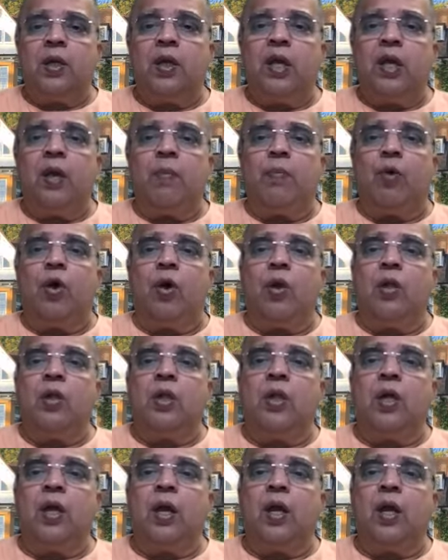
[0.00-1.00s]
keep all
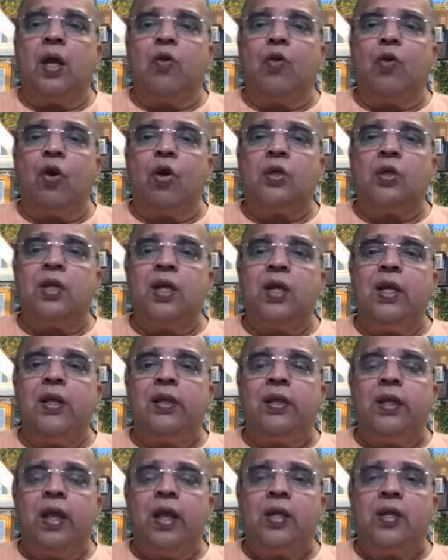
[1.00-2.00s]
the costly
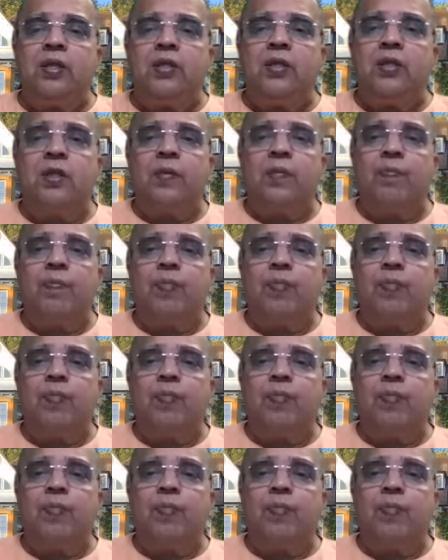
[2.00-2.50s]
things,